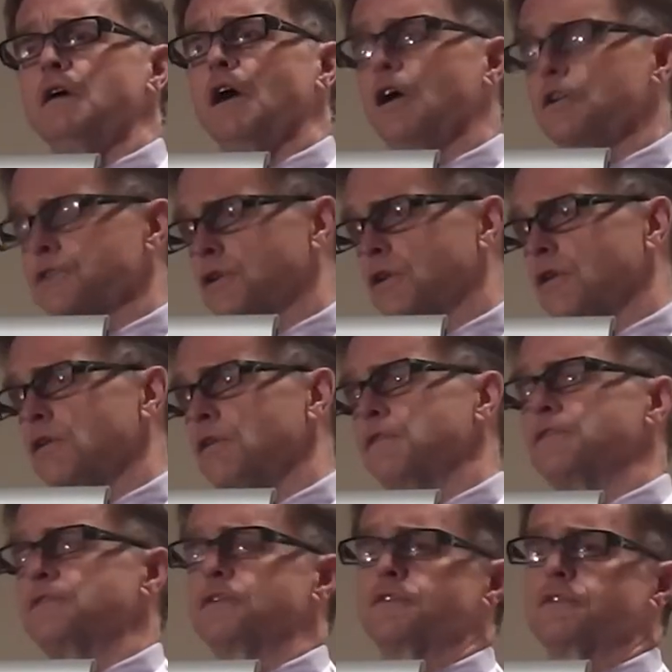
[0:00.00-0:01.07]

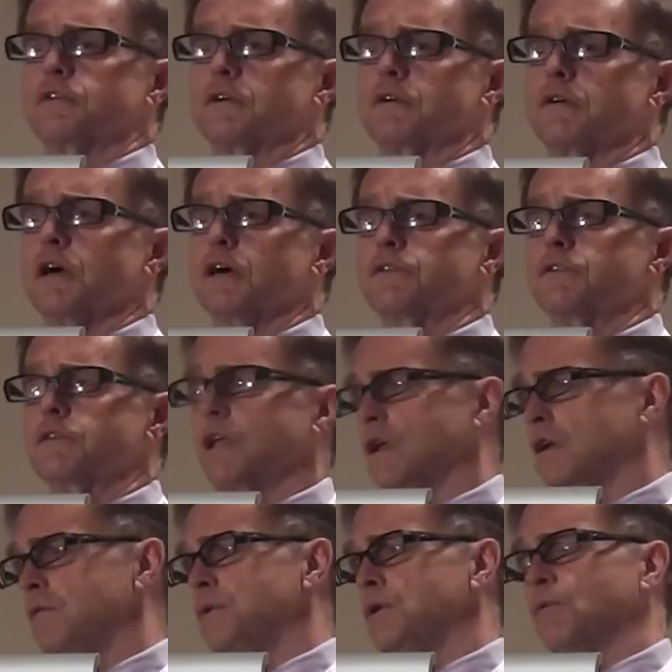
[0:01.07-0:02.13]
Alternatives to cigarettes
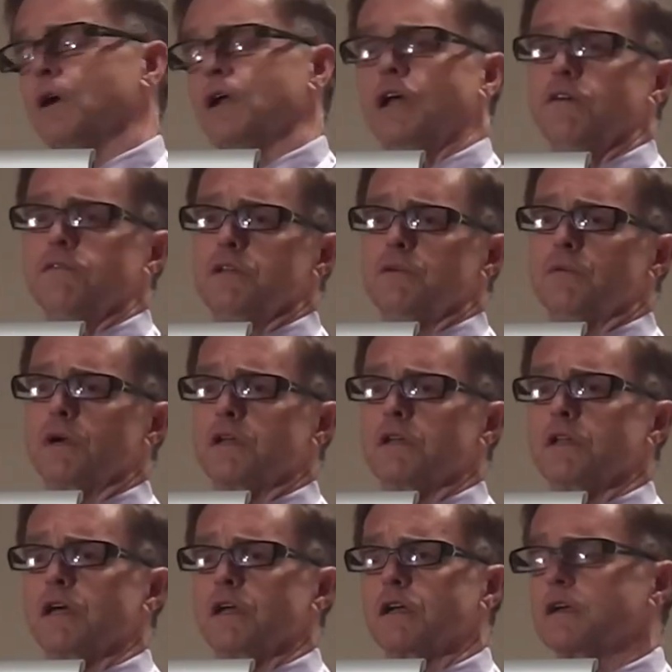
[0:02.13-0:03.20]
tended to be quite heavily
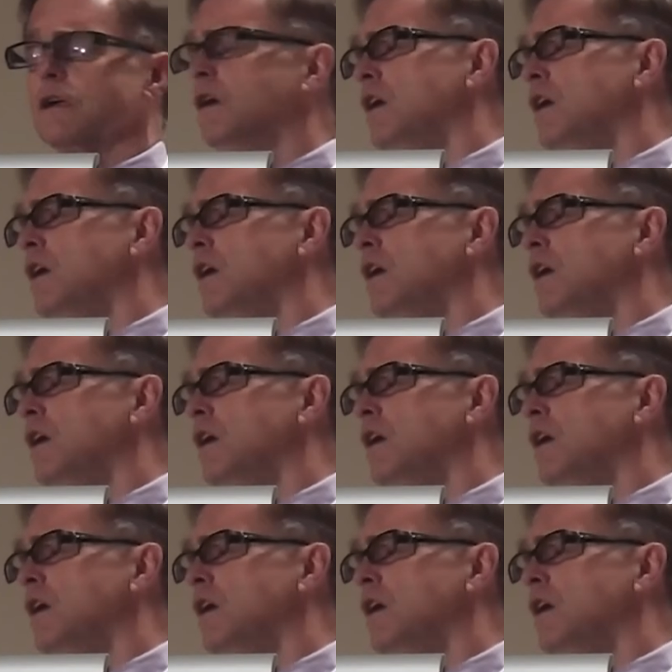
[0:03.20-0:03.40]
regulated.